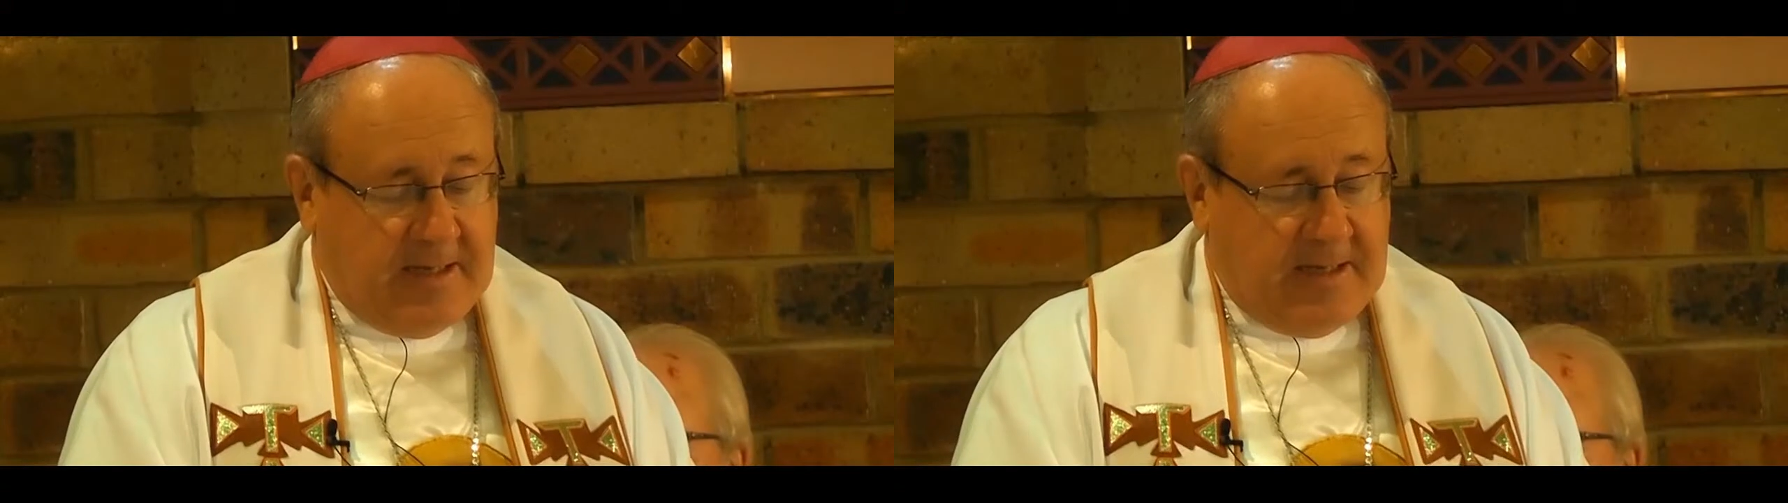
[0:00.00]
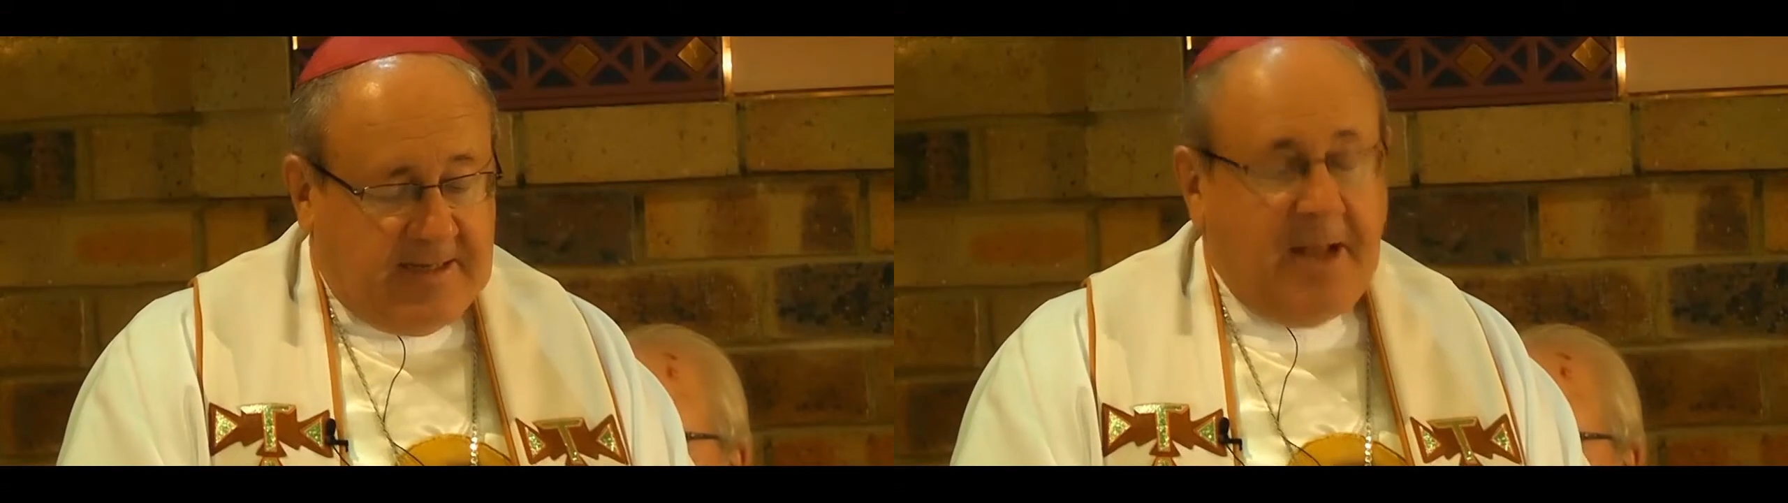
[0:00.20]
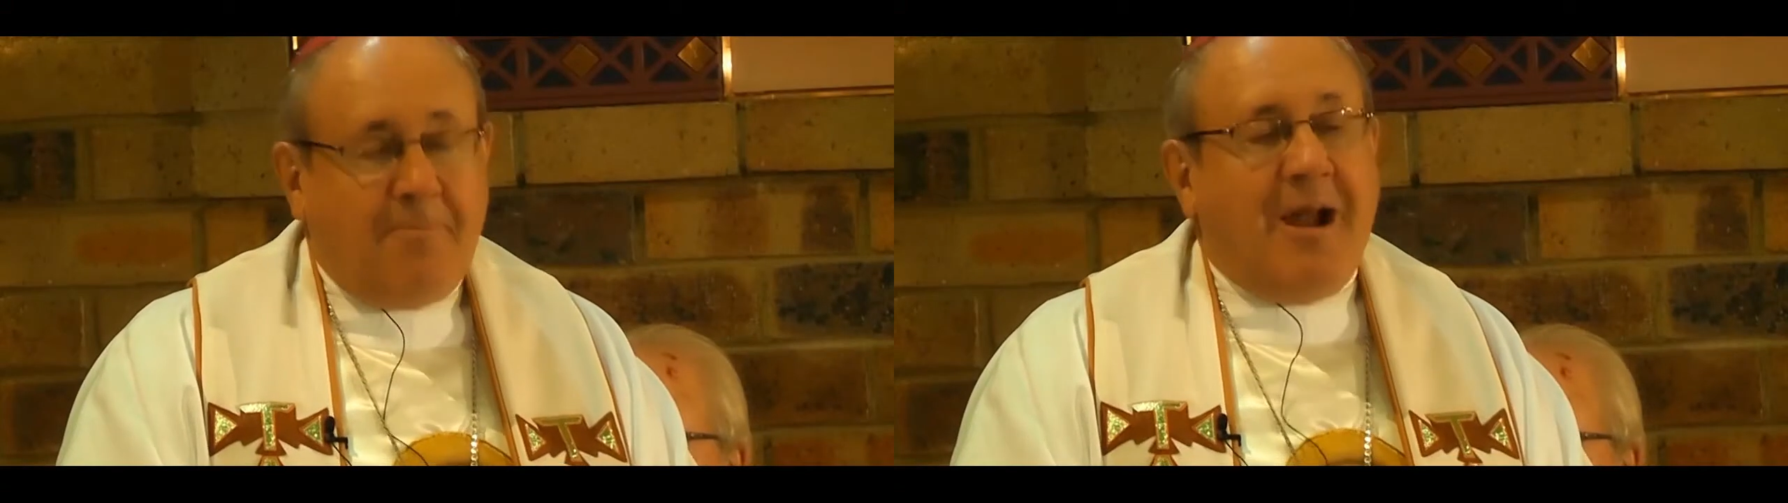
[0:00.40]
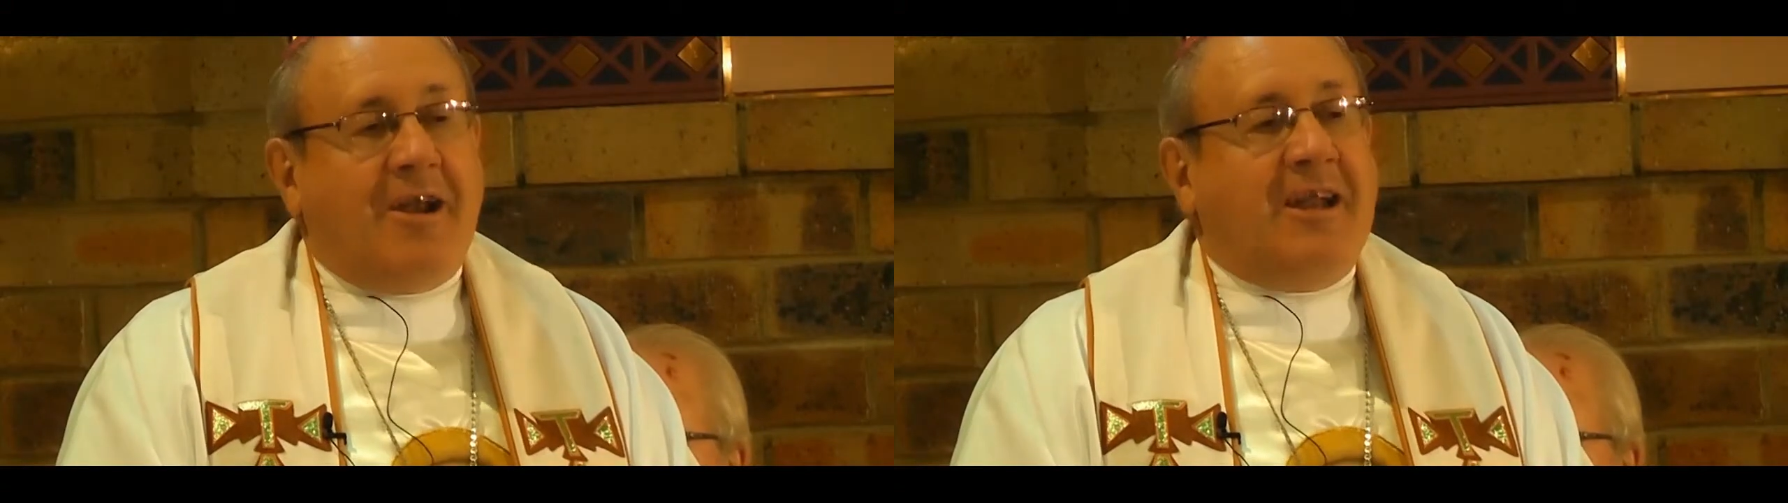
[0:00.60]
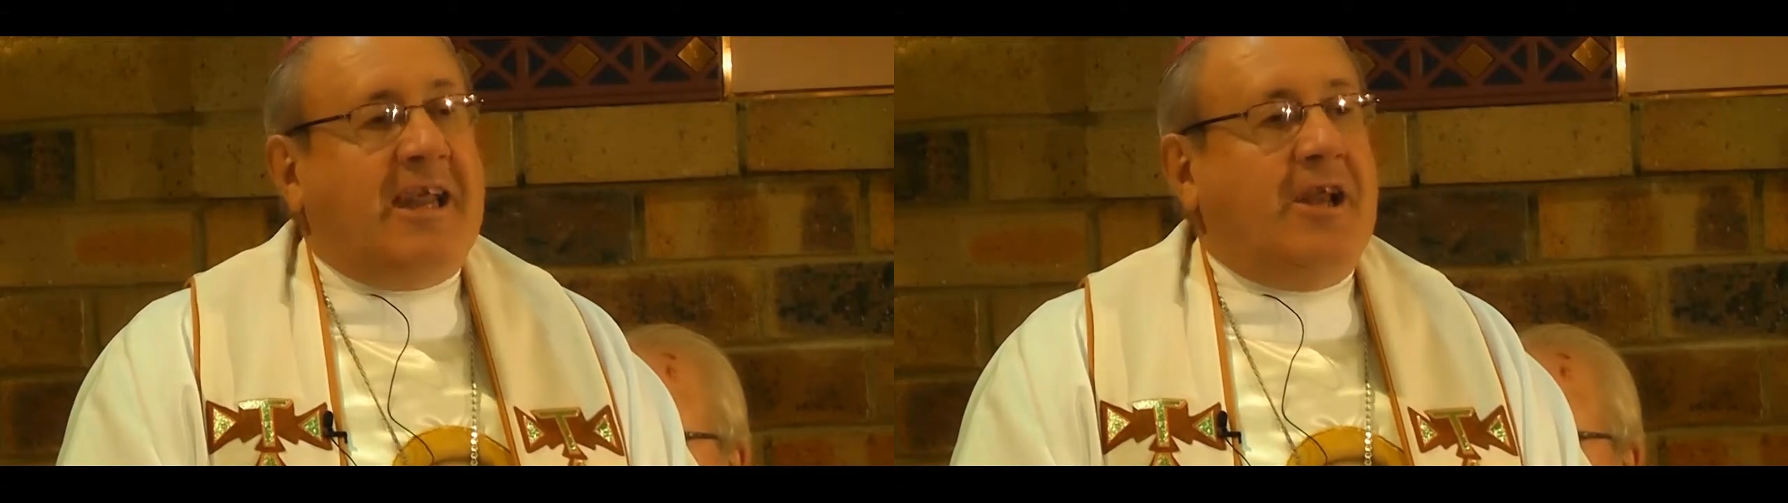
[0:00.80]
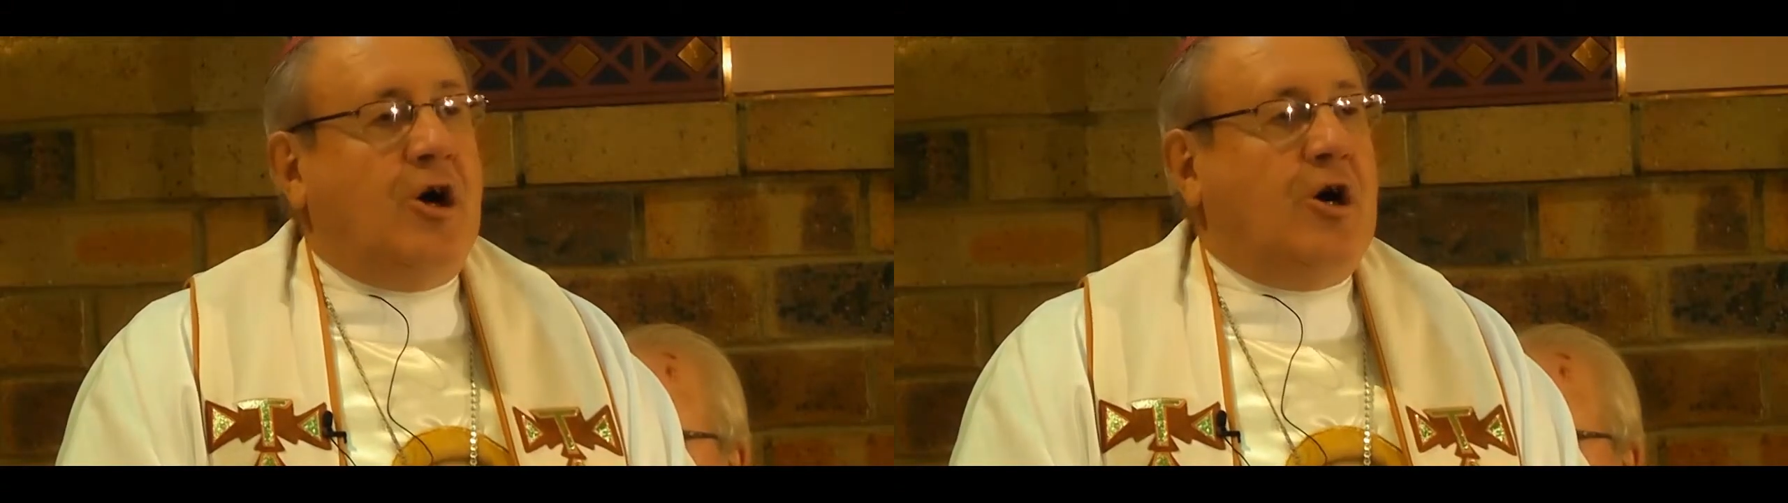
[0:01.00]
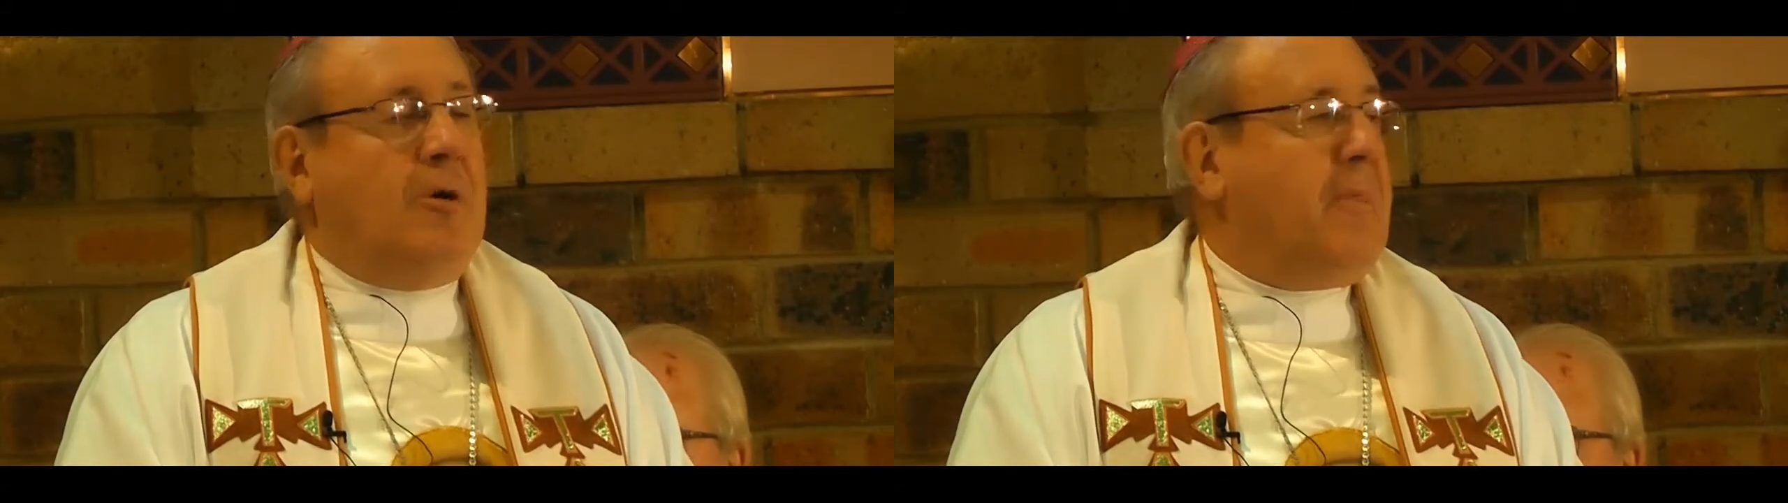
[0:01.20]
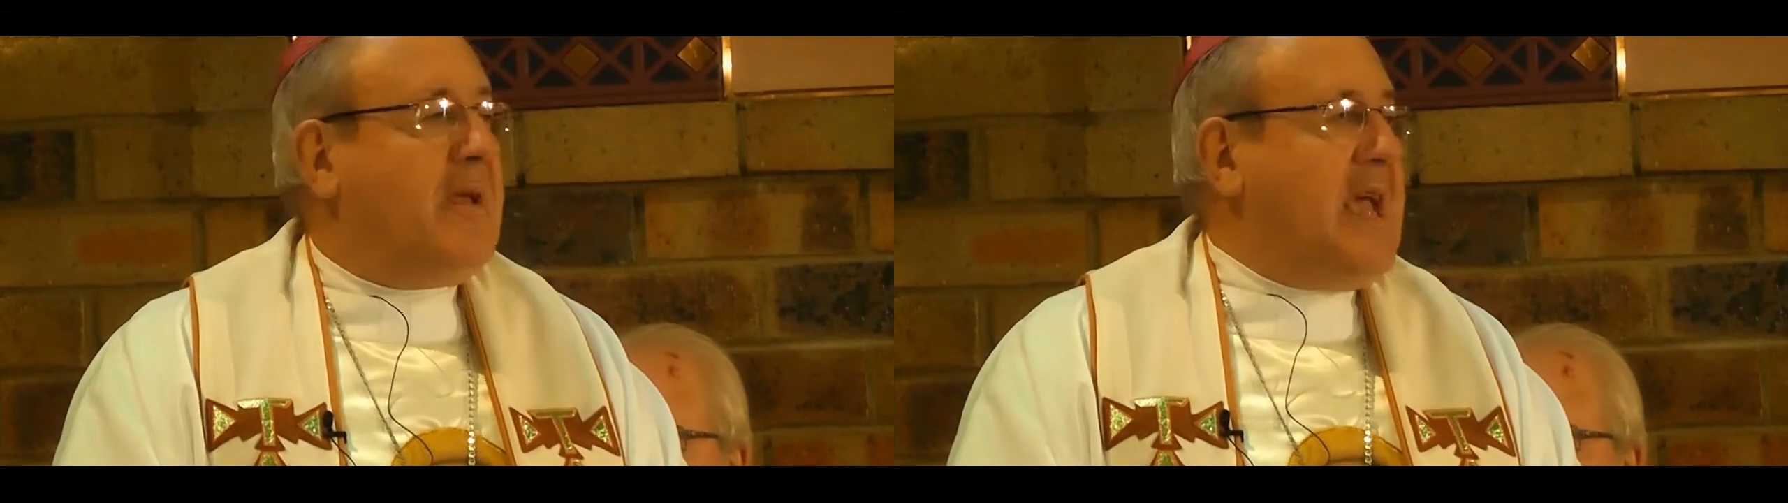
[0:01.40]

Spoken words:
St. Bernardino